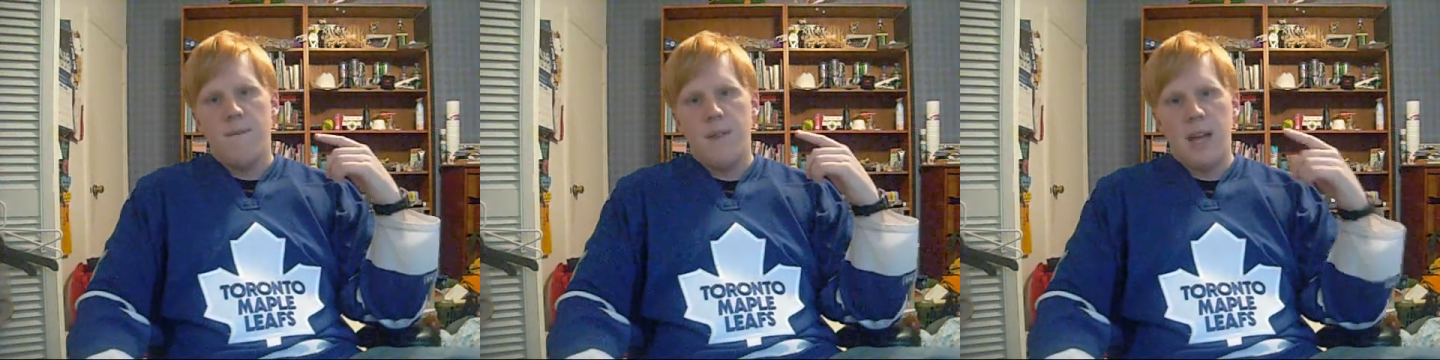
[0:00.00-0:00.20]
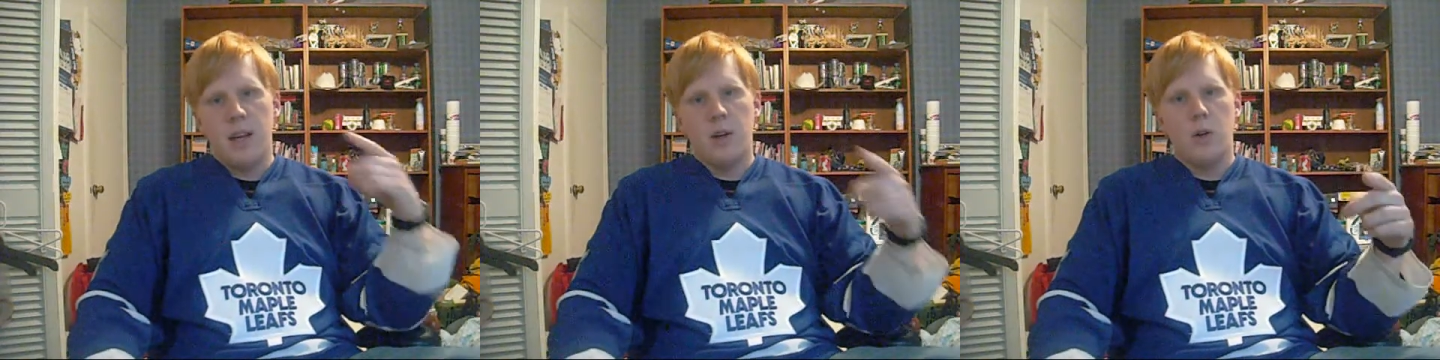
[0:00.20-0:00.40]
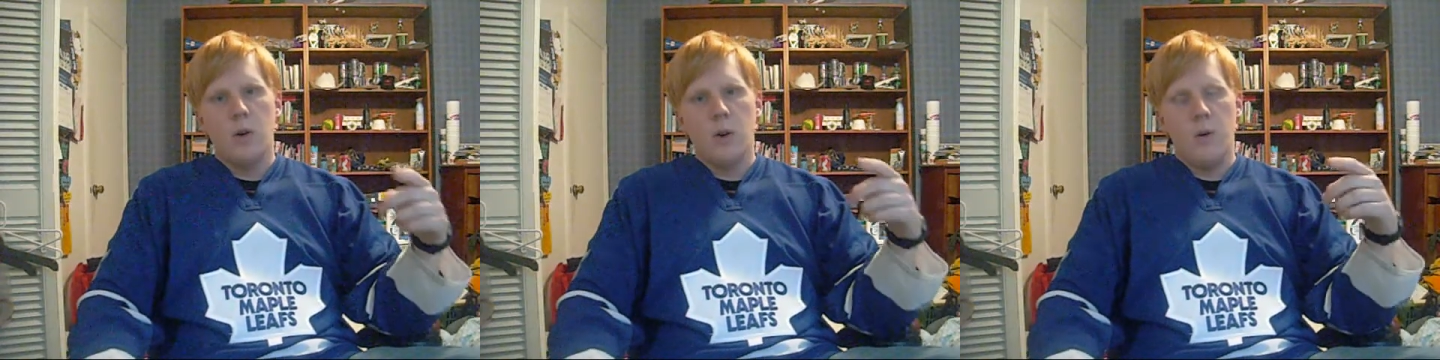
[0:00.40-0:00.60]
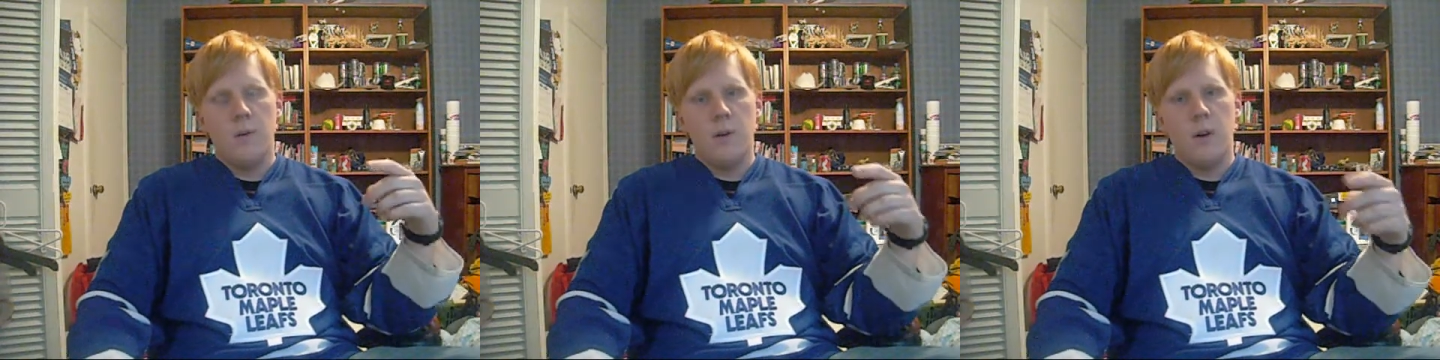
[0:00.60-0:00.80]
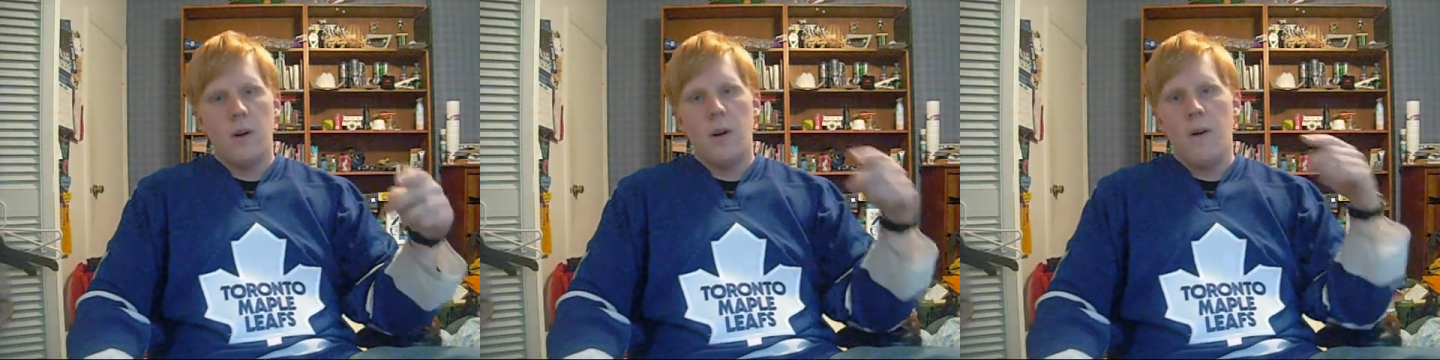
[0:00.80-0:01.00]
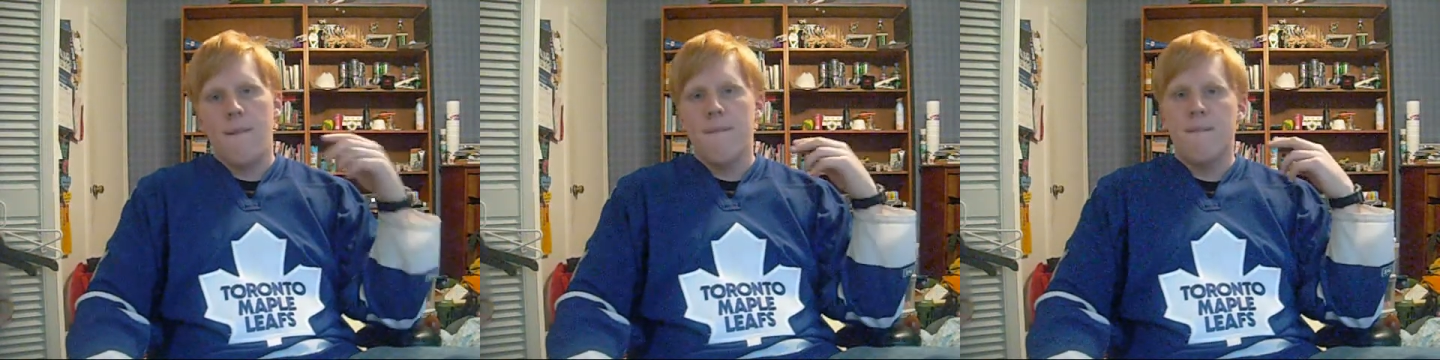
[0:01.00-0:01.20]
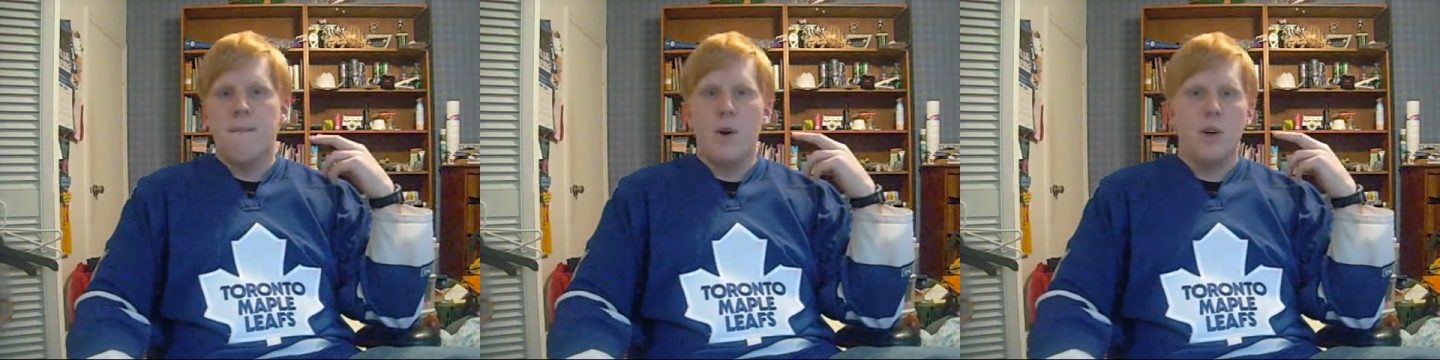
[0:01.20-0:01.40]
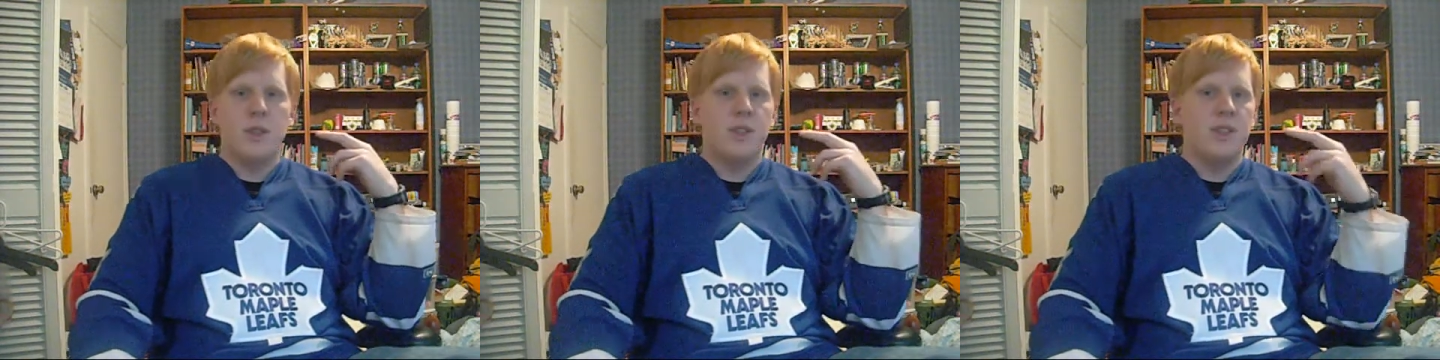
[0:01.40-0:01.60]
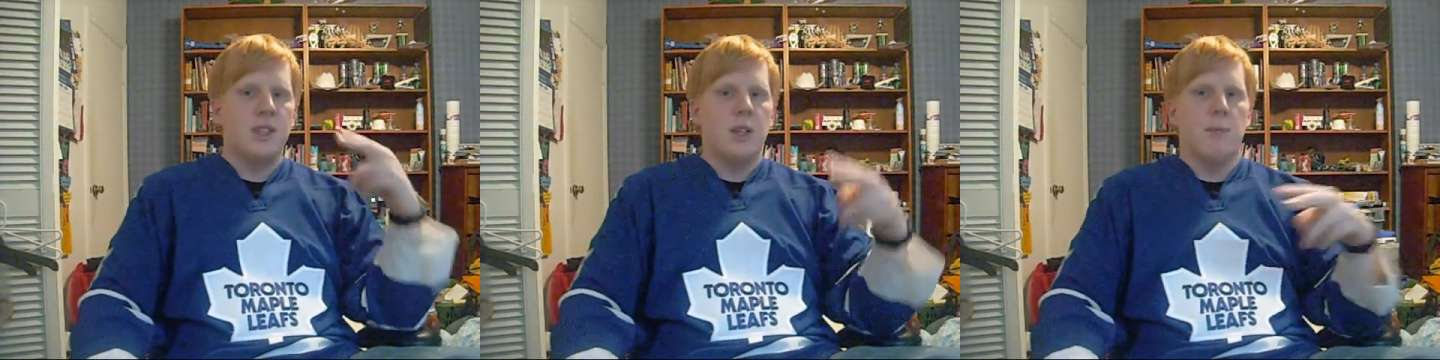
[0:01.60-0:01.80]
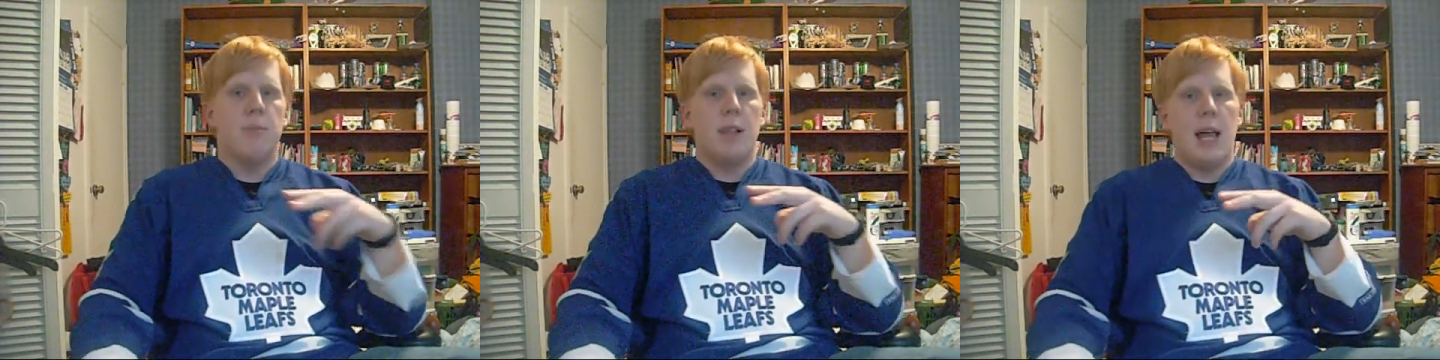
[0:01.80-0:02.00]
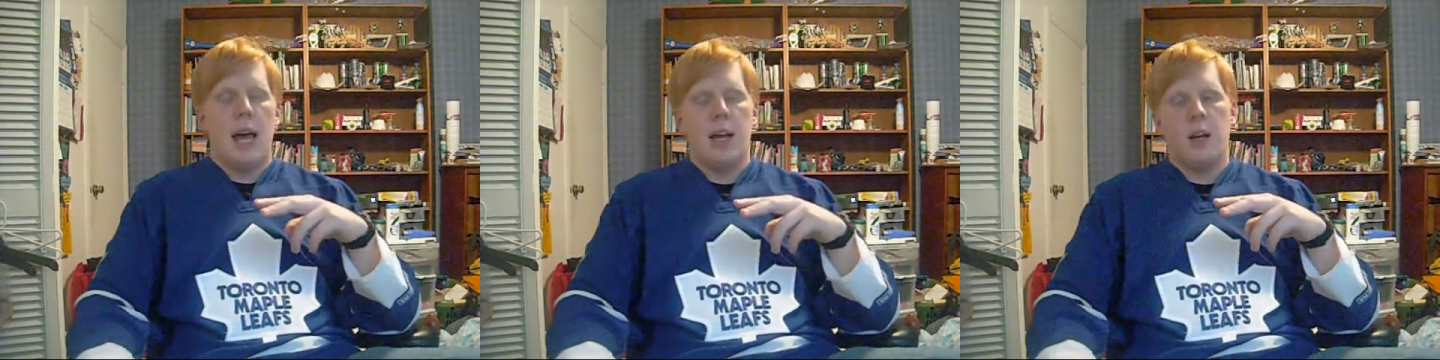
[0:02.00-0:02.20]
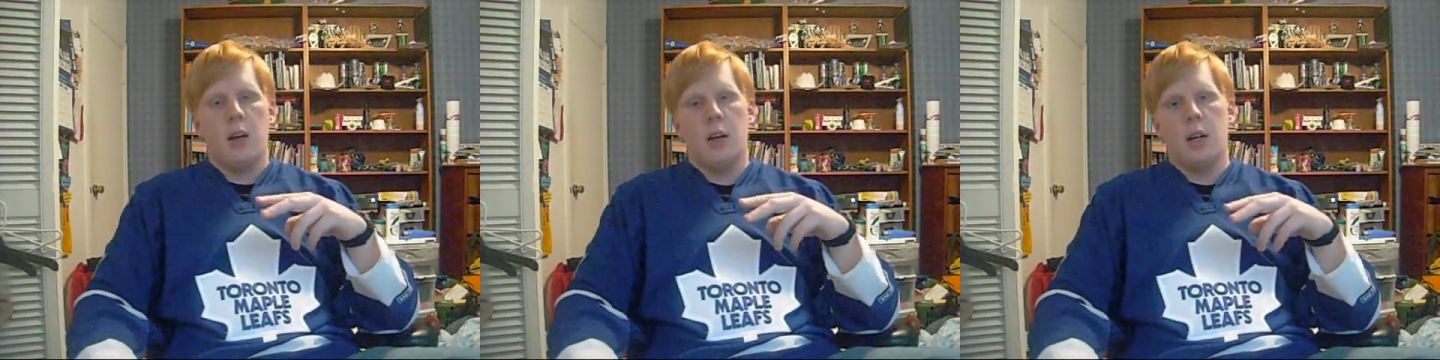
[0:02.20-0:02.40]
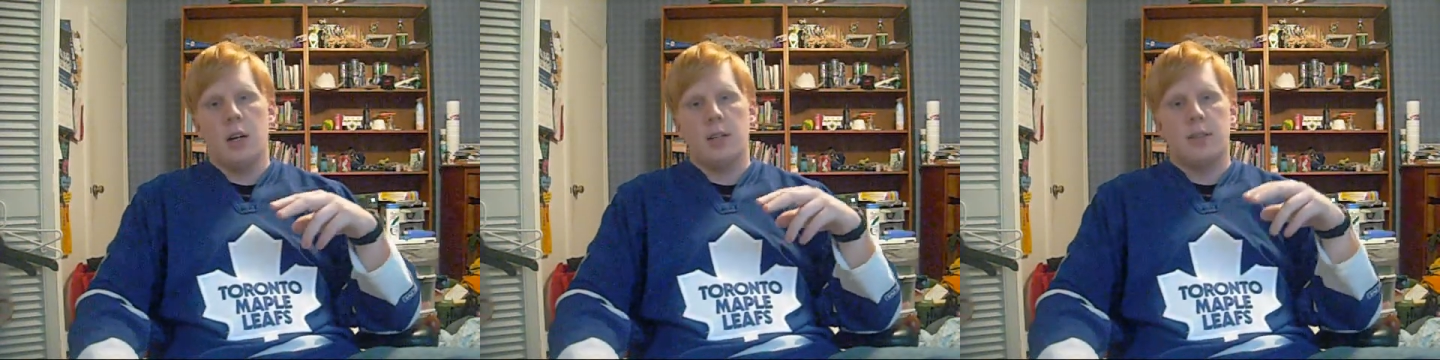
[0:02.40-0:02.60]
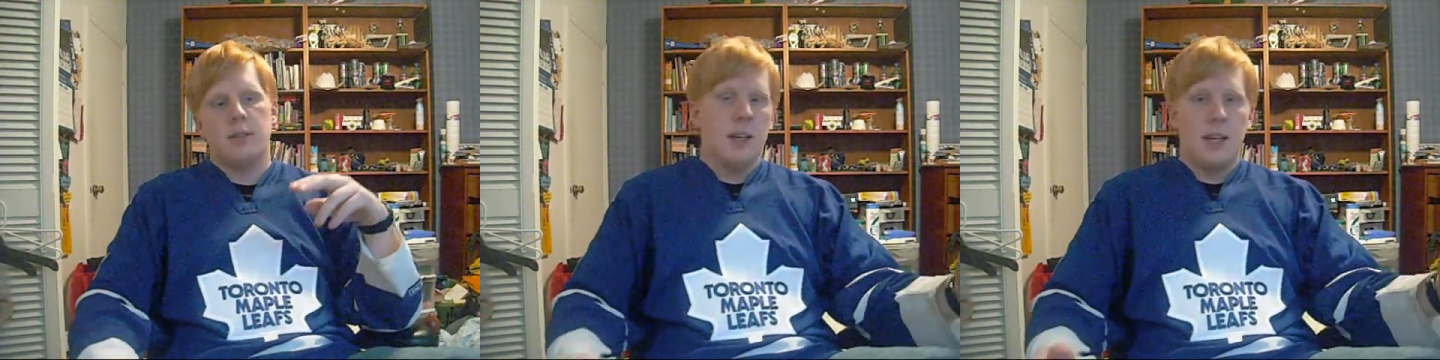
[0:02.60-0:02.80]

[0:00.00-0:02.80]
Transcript: Vancouver versus the Blackhawks.